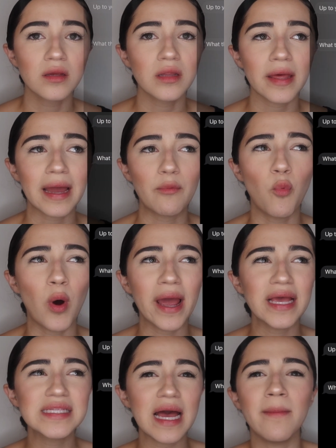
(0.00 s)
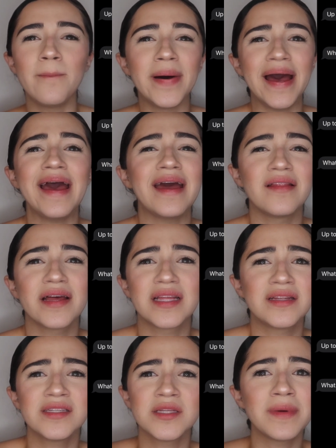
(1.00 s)
Like, why is that bad? Like,
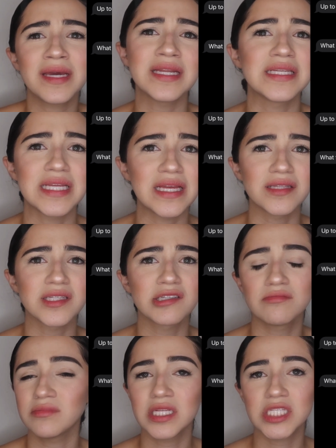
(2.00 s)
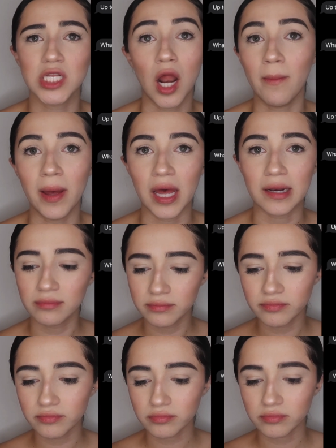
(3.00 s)
that doesn't make any sense. That's not bad.
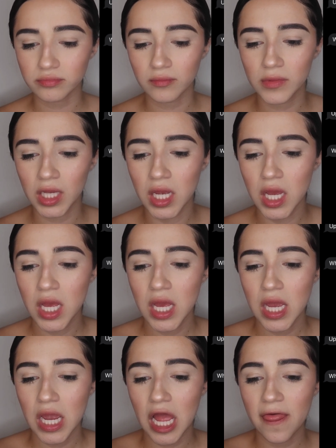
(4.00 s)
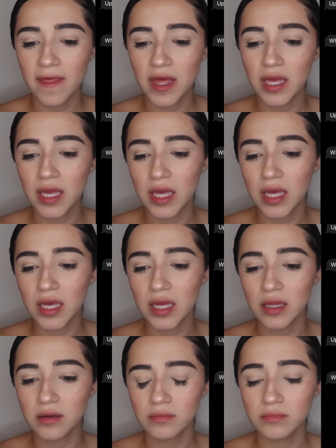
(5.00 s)
And
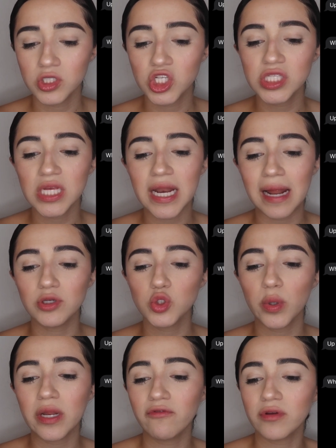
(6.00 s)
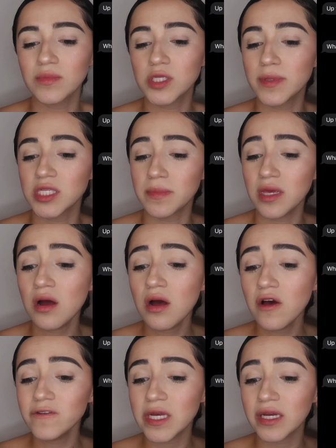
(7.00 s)
then she said, I'm just waiting for them to piss me
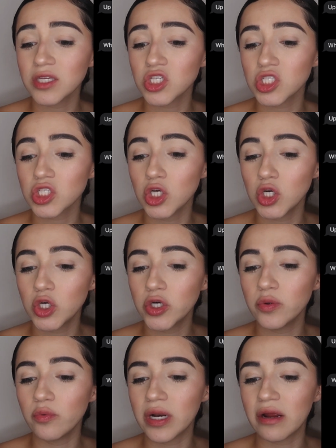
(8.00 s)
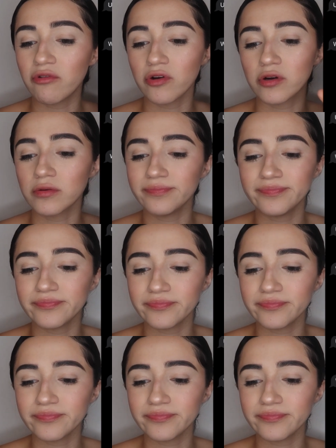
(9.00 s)
off so I can just go, whatever.